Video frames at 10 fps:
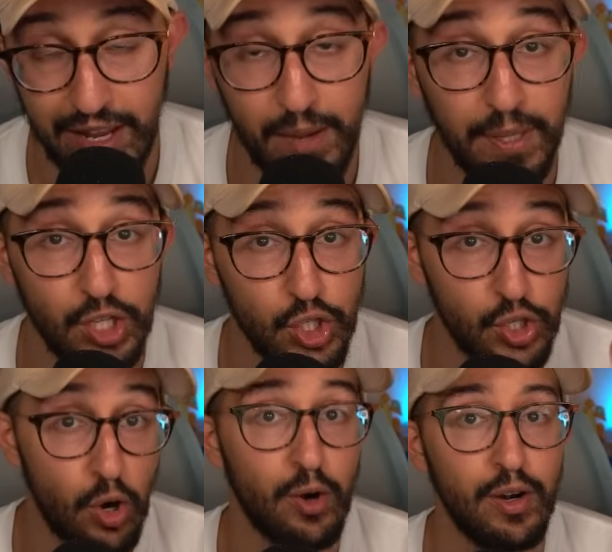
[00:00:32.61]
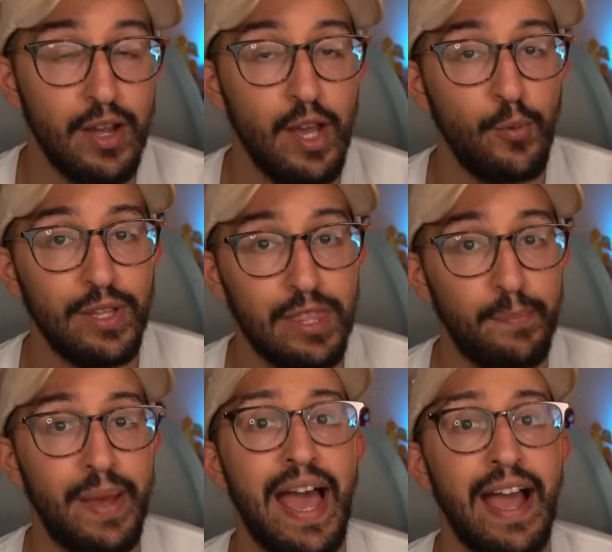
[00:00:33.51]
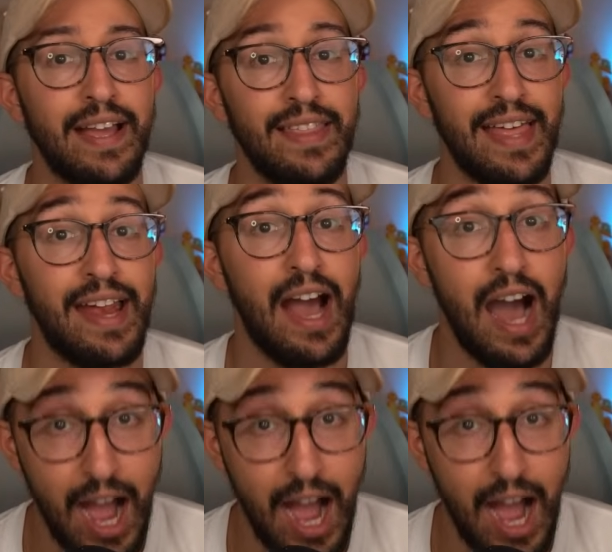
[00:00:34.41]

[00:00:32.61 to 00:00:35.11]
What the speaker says: And I'm going to start with the pack that